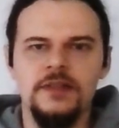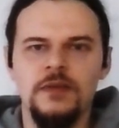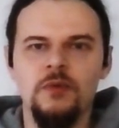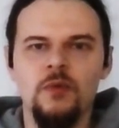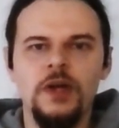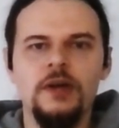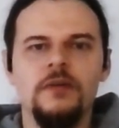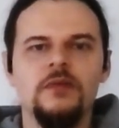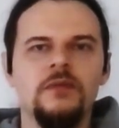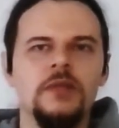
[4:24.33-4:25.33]

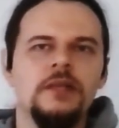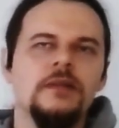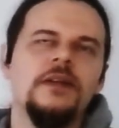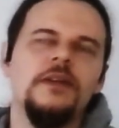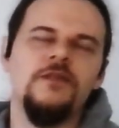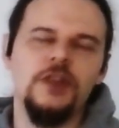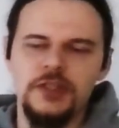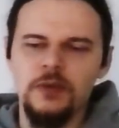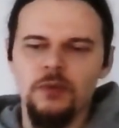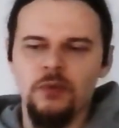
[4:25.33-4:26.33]
So
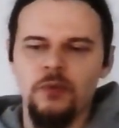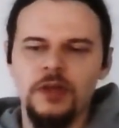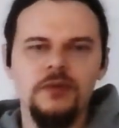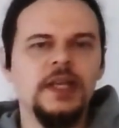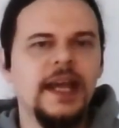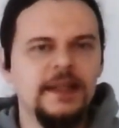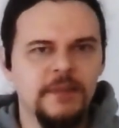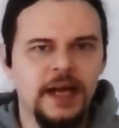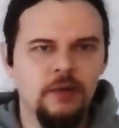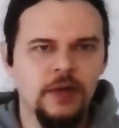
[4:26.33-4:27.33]
first, where do we
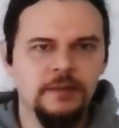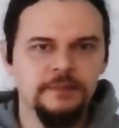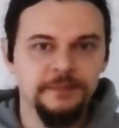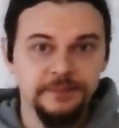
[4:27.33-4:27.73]
get malware?